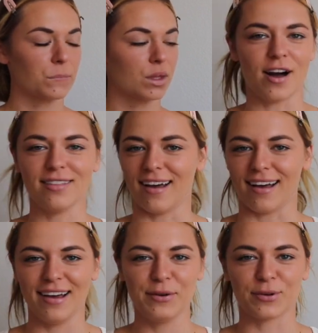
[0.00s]

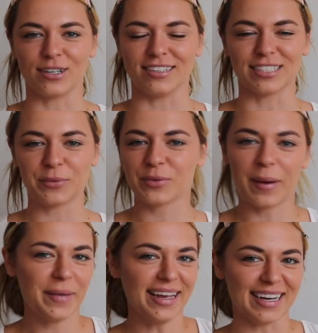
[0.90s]
Voila, we're all done with my
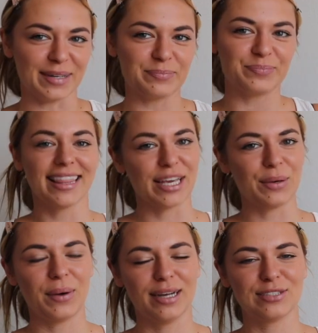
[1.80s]
makeup. Thank
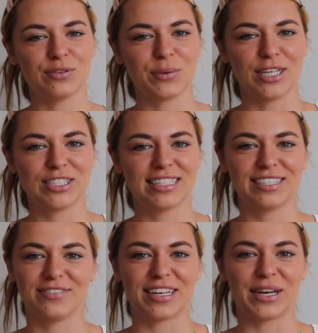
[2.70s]
you guys for watching
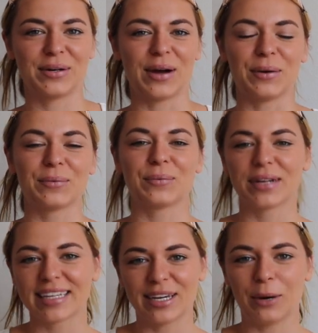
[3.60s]
this video. I
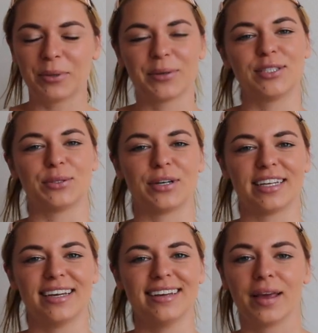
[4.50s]
really hope you enjoyed
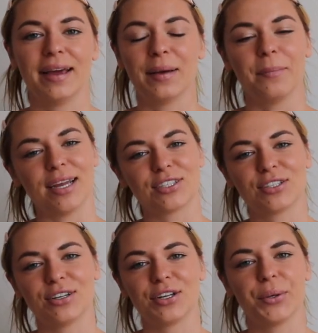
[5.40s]
it. Make
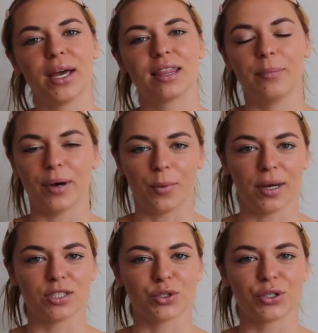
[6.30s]
sure you hit the bell
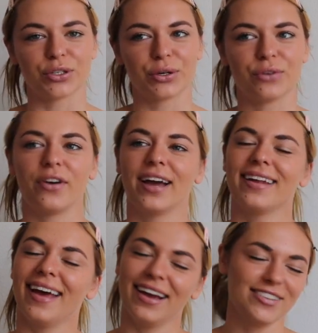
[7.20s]
button so you're notified
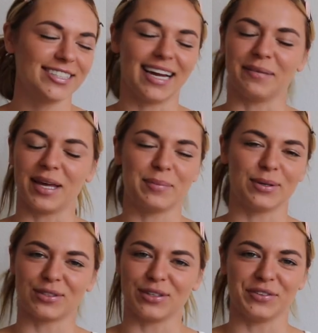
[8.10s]
every time that I
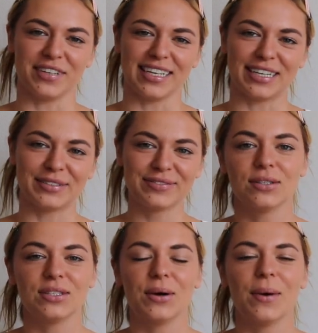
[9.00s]
post a new video.
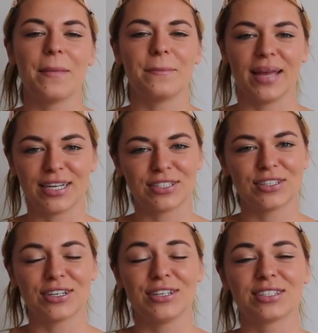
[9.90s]
Also, make
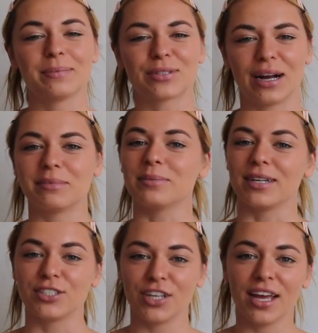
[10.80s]
sure you subscribe to
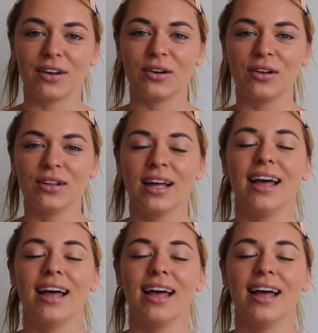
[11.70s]
my channel,